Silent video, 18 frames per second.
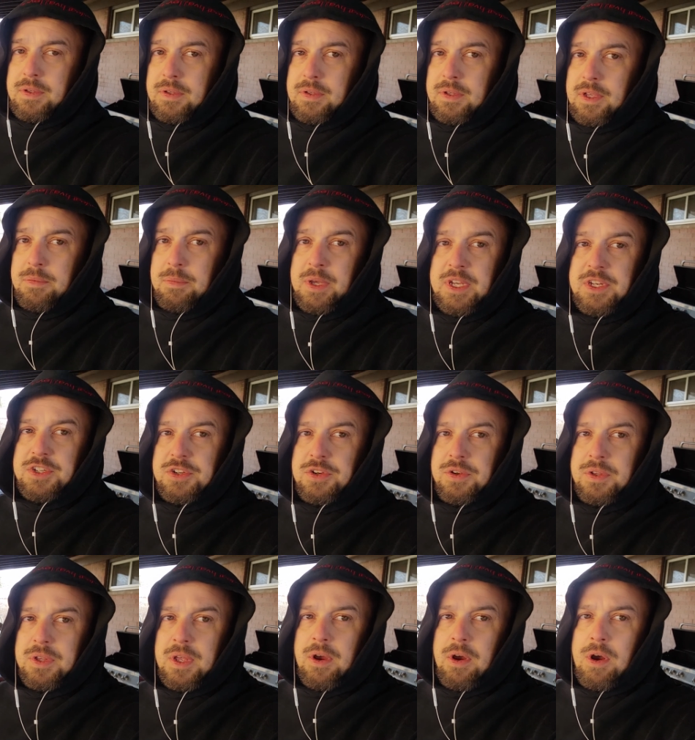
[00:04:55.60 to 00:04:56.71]
They made sure
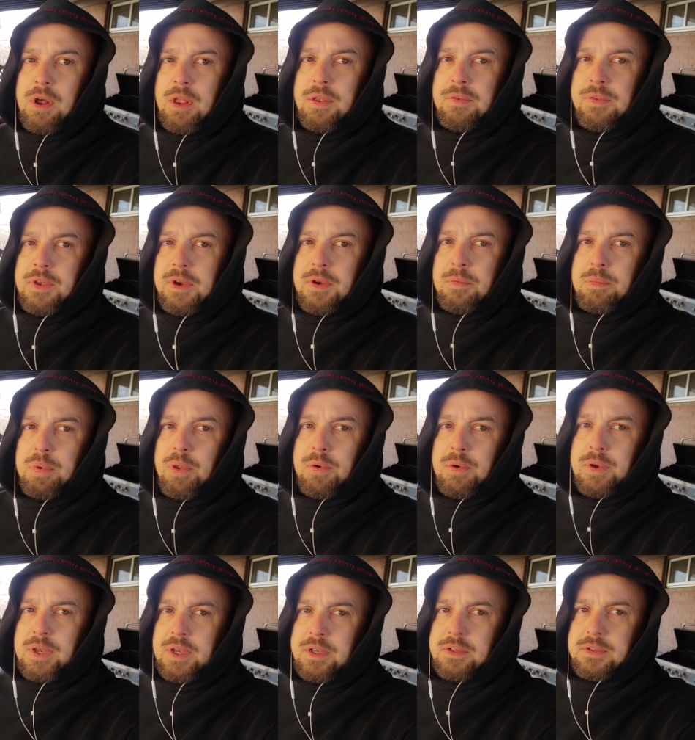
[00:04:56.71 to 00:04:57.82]
that all of their
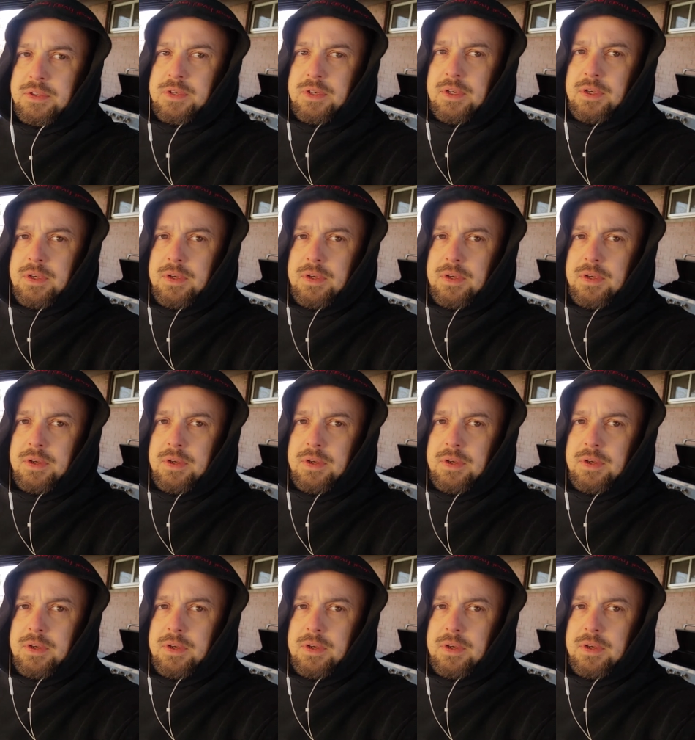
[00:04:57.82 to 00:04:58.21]
employees